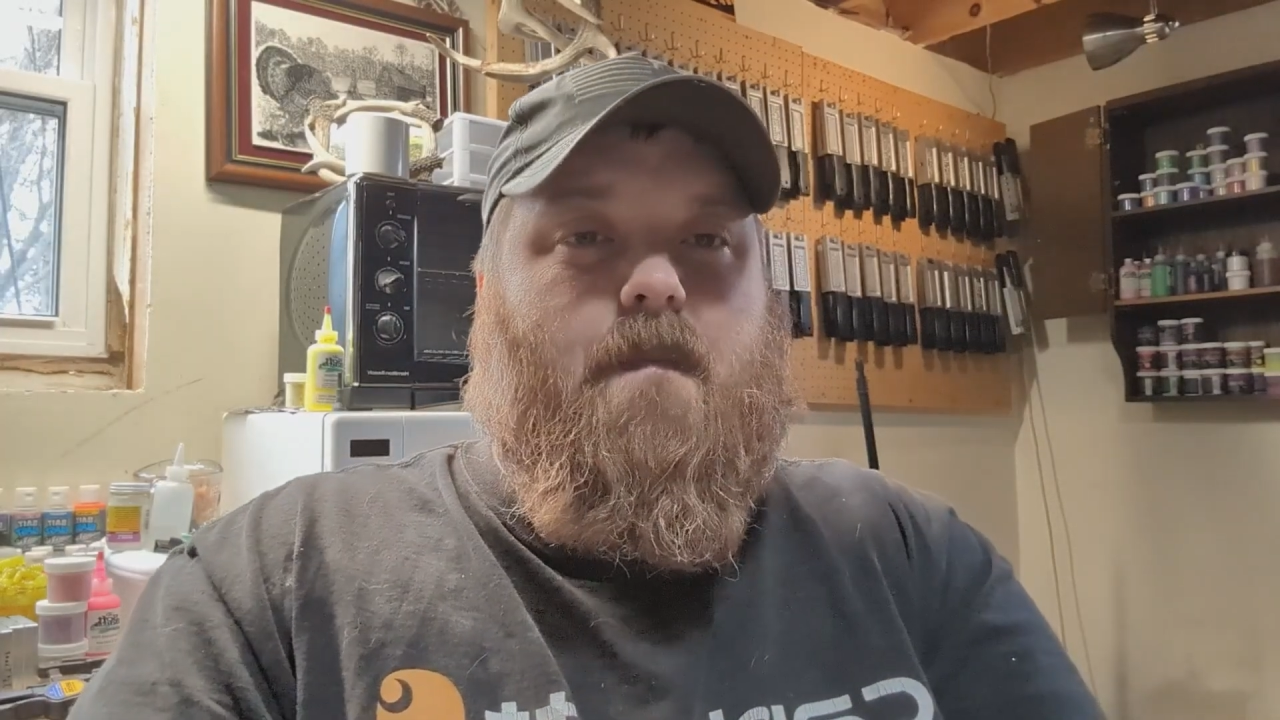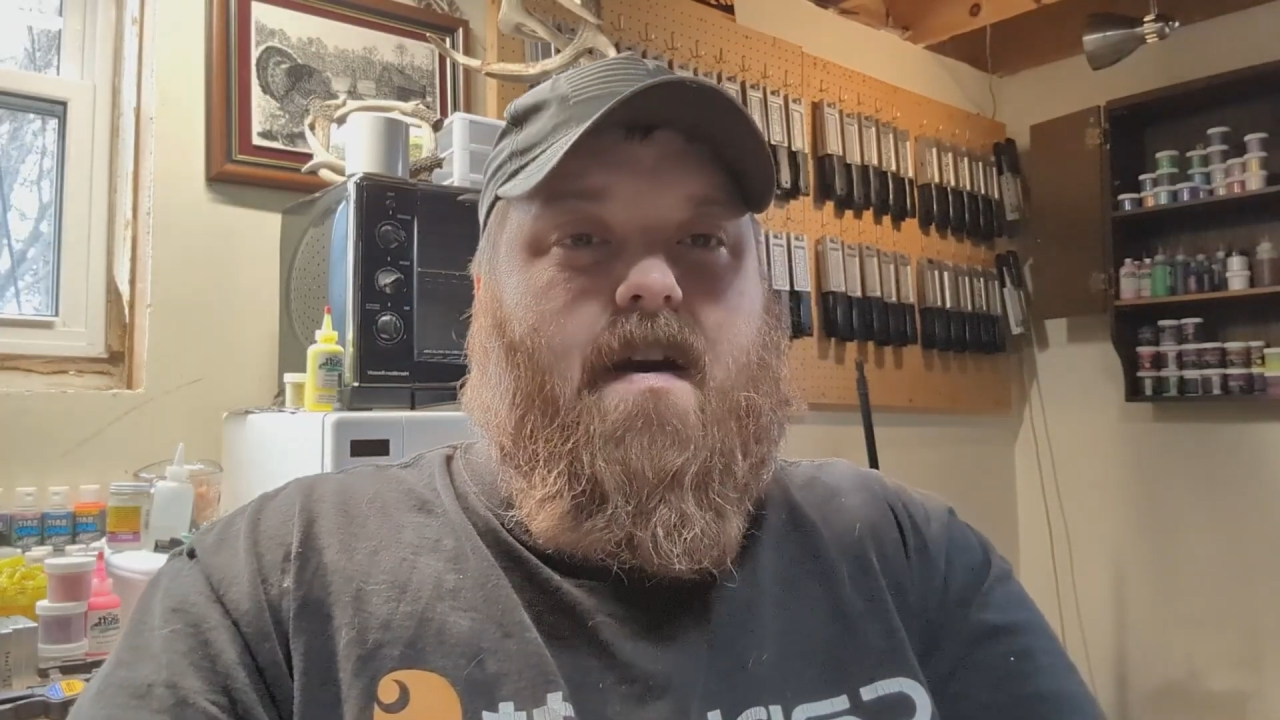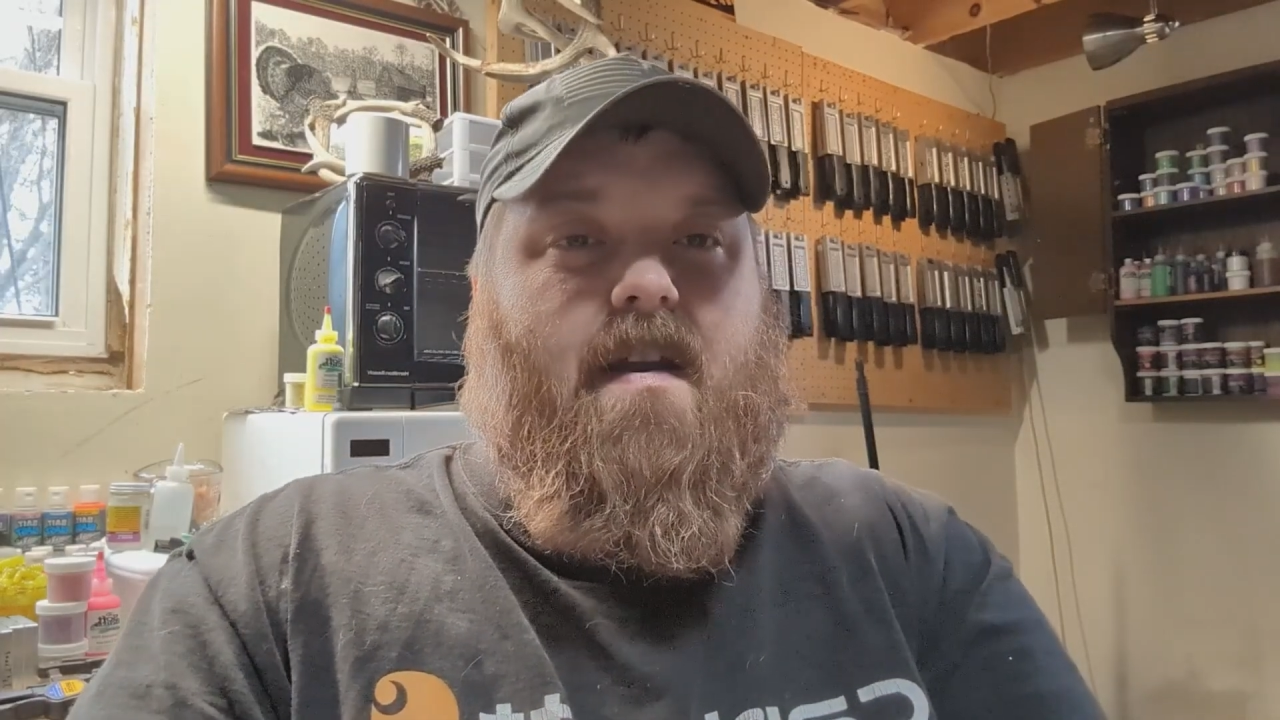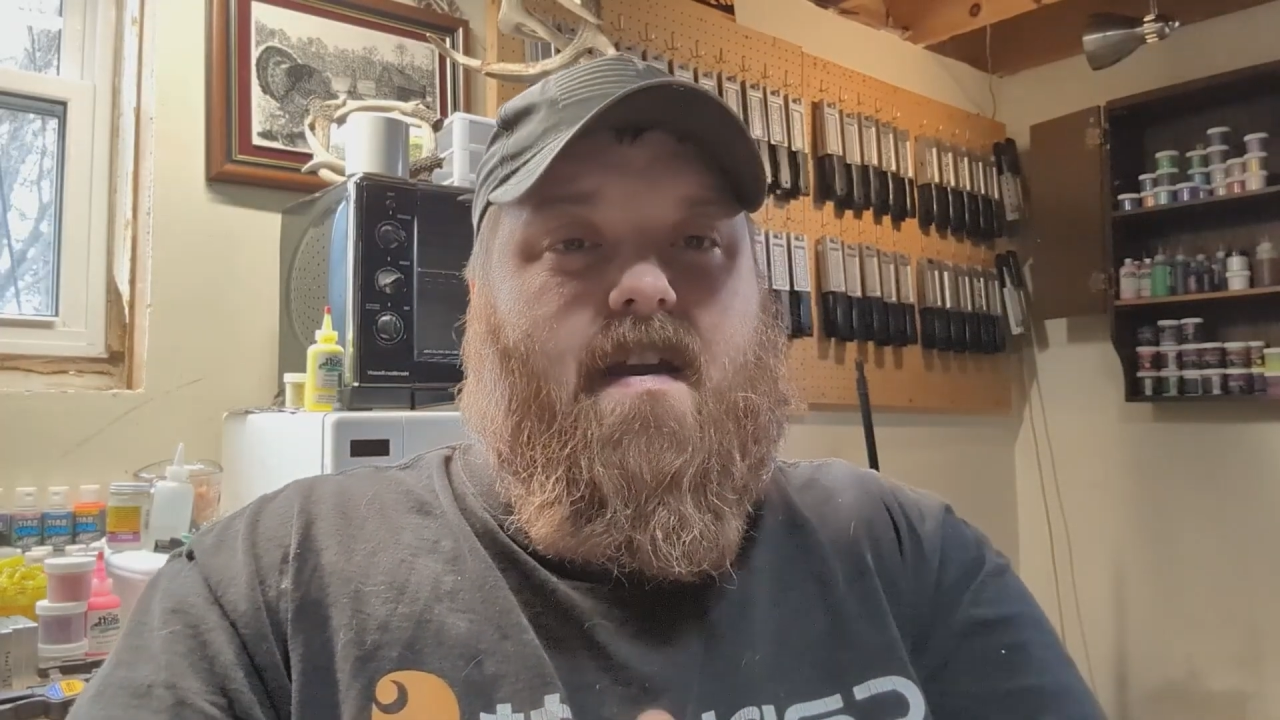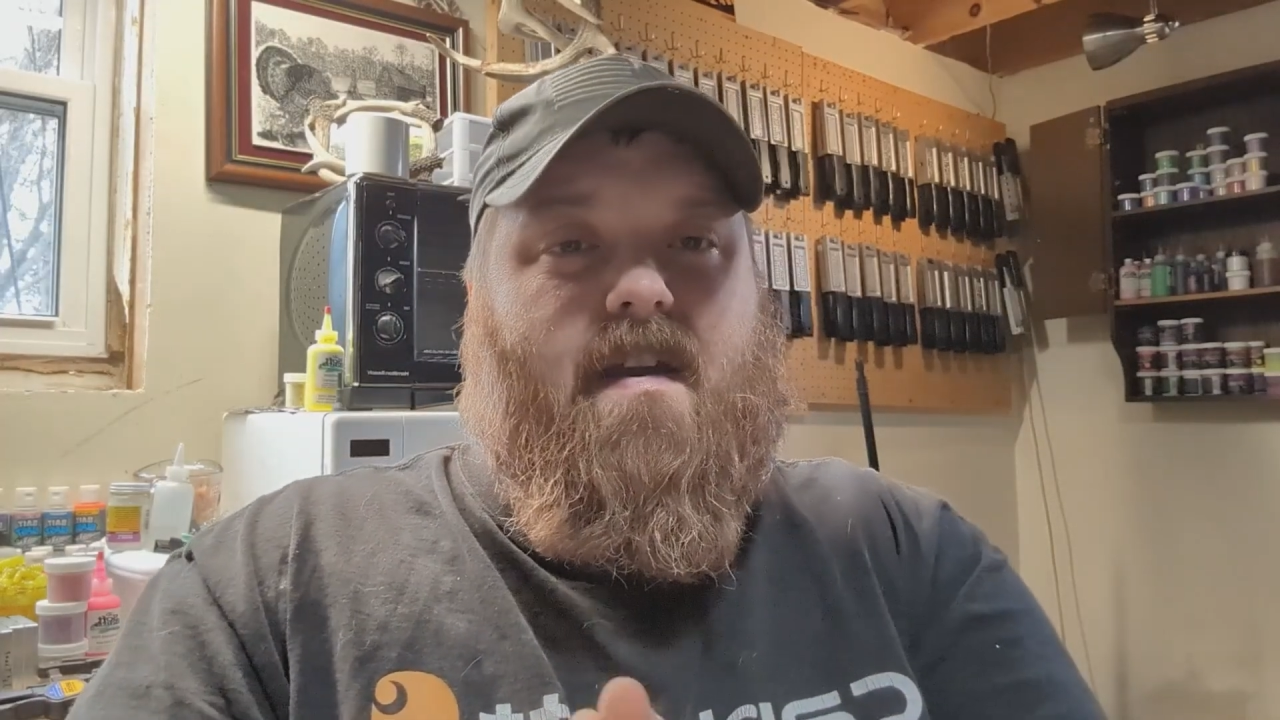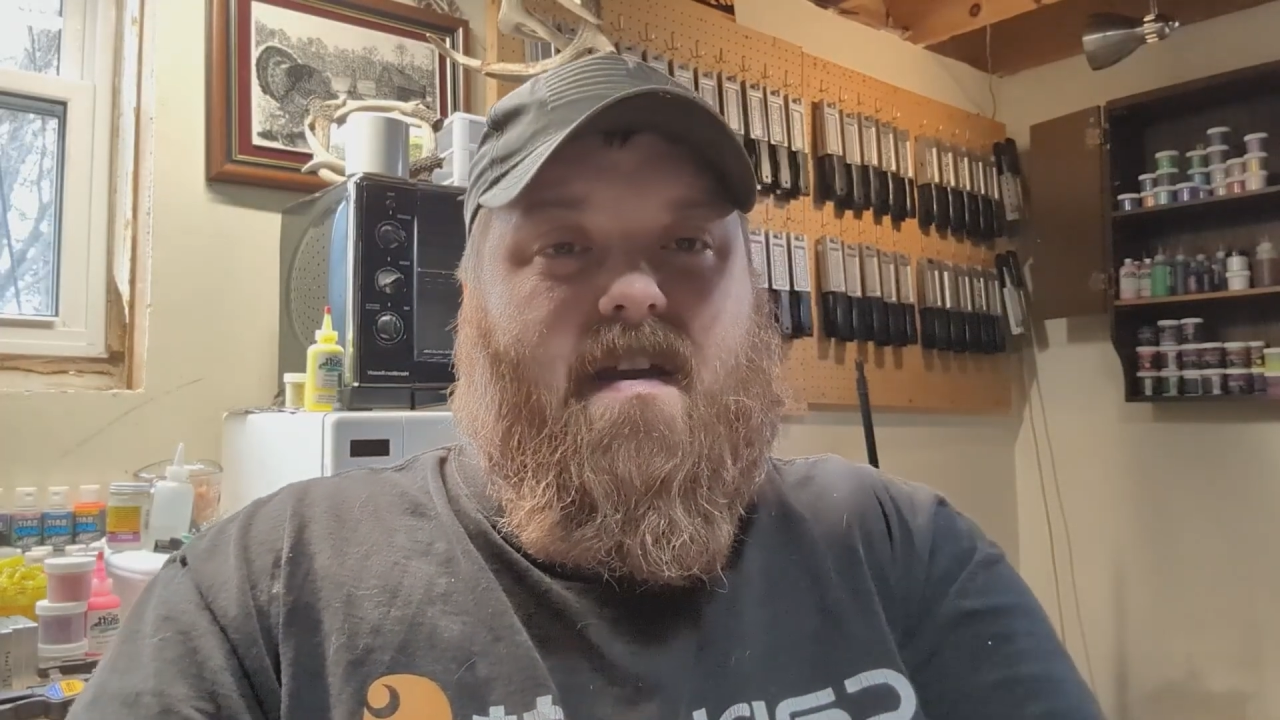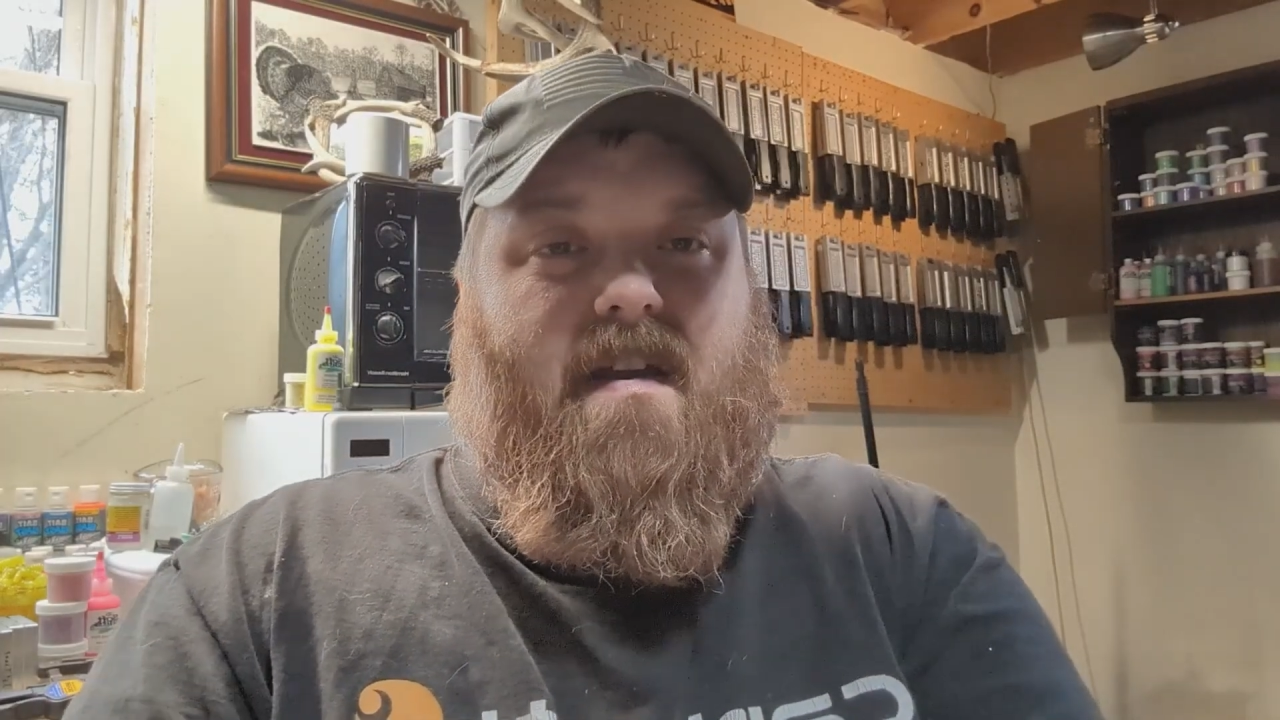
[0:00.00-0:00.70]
money